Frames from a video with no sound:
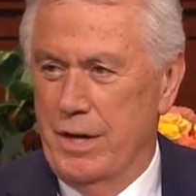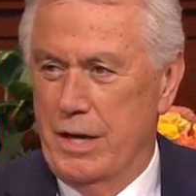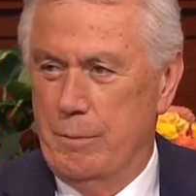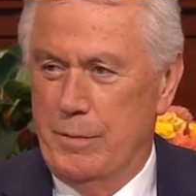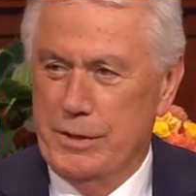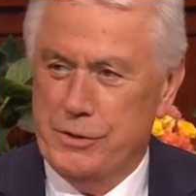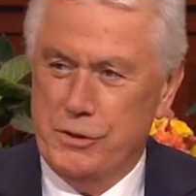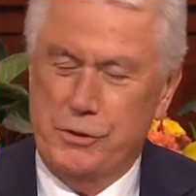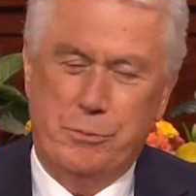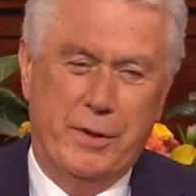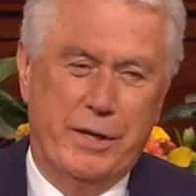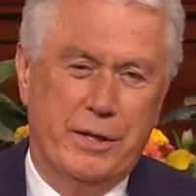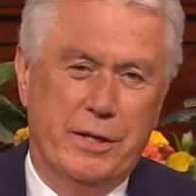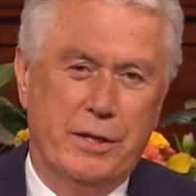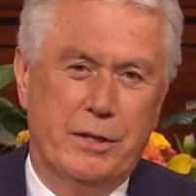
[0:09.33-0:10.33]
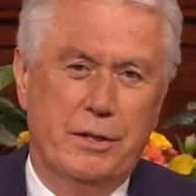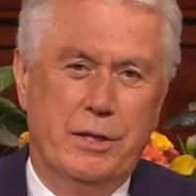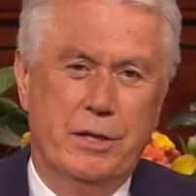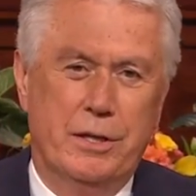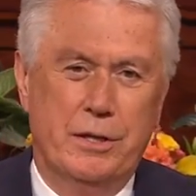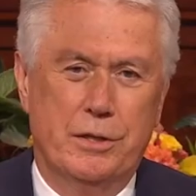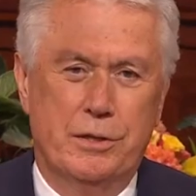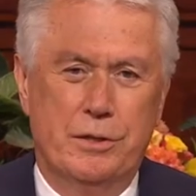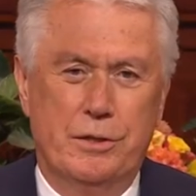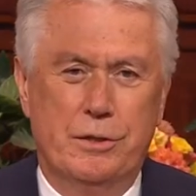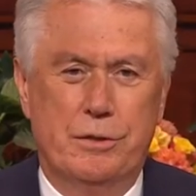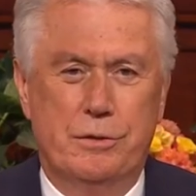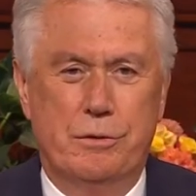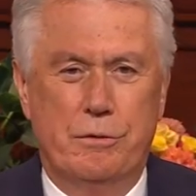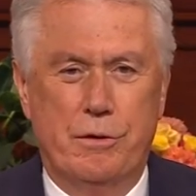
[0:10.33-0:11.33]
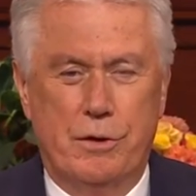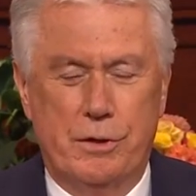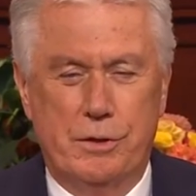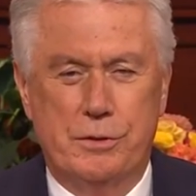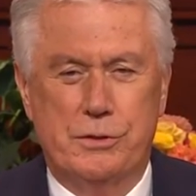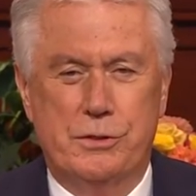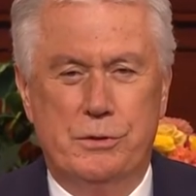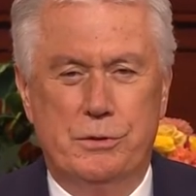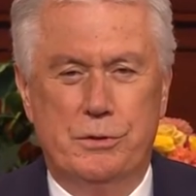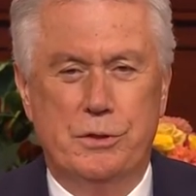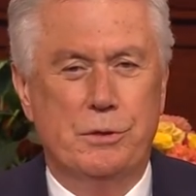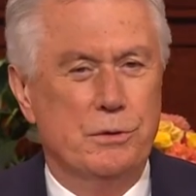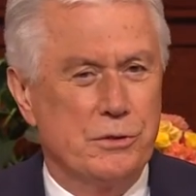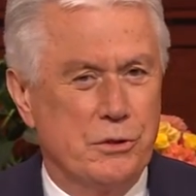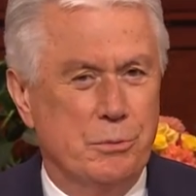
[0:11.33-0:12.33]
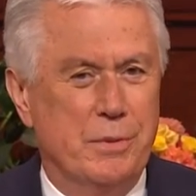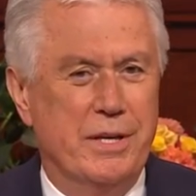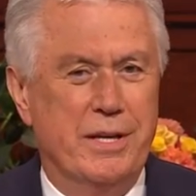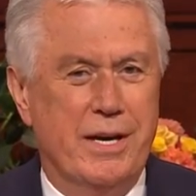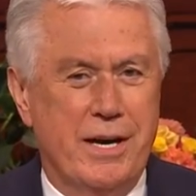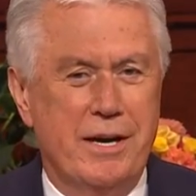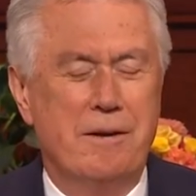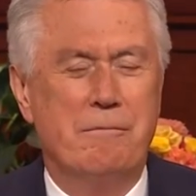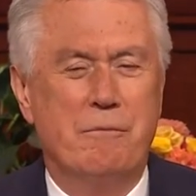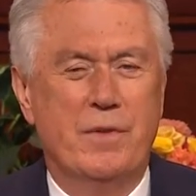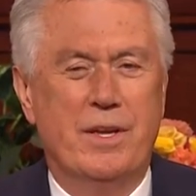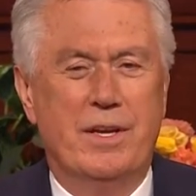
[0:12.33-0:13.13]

I'm also speaking to those who used to be young,